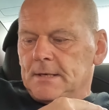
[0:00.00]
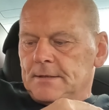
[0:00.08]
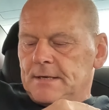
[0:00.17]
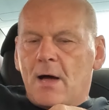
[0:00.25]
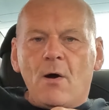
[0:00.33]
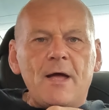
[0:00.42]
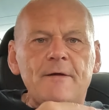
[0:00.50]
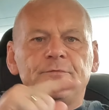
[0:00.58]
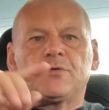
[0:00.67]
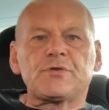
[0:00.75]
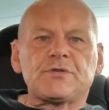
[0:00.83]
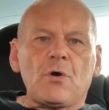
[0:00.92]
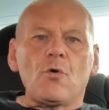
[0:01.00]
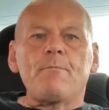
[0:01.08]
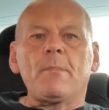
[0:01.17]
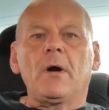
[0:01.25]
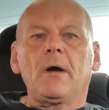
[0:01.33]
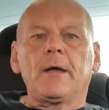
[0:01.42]
Now I've just sold
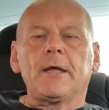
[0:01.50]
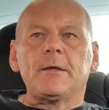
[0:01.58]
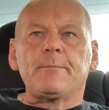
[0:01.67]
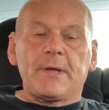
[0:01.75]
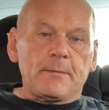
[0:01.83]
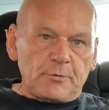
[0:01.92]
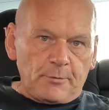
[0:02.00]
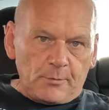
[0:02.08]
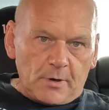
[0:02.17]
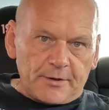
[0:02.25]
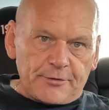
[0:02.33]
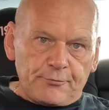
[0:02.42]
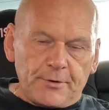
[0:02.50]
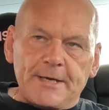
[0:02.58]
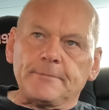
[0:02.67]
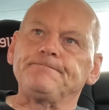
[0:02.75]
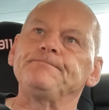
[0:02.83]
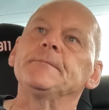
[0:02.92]
my BMW i3
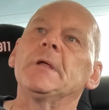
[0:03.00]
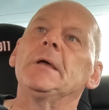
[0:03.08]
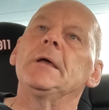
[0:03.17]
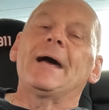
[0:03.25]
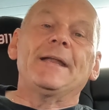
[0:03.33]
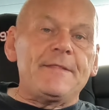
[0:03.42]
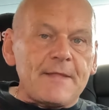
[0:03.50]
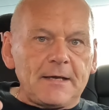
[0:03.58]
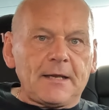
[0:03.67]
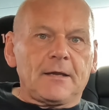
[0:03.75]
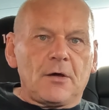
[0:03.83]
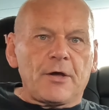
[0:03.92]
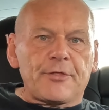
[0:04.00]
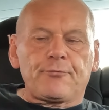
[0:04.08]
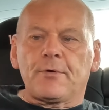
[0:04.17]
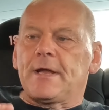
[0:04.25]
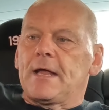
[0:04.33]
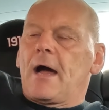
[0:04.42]
and in that little
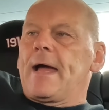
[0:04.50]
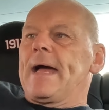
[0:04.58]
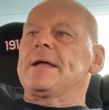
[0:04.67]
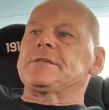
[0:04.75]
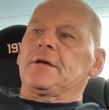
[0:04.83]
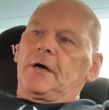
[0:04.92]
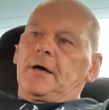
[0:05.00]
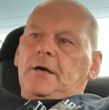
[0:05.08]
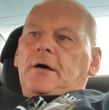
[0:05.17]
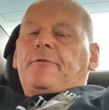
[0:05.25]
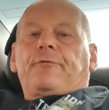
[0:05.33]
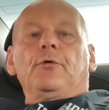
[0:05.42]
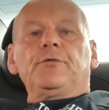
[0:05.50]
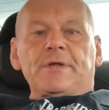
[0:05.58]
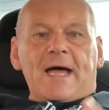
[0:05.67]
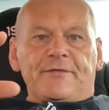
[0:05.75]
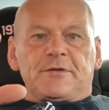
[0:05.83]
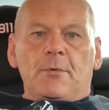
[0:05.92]
i3 I had uh, a front
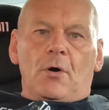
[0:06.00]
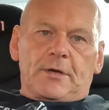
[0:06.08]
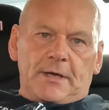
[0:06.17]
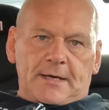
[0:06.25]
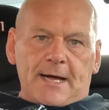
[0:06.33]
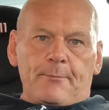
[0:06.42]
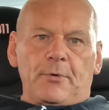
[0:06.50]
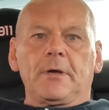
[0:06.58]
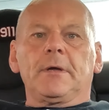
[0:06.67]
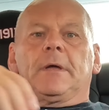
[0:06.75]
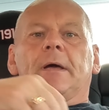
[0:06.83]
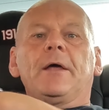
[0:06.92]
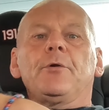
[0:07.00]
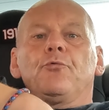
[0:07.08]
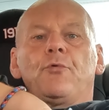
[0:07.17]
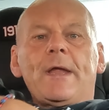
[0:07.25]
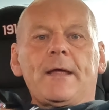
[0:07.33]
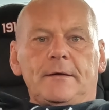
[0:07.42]
aftermarket camera and a
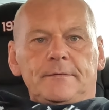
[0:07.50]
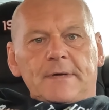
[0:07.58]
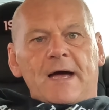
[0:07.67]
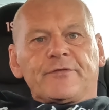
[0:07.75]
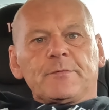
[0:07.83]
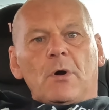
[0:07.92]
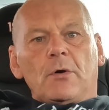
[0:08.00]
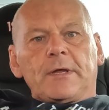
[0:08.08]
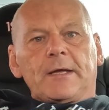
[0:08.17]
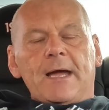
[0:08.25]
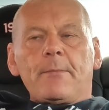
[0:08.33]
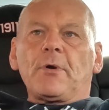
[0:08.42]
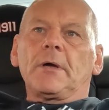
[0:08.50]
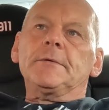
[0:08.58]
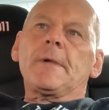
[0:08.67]
rear aftermarket camera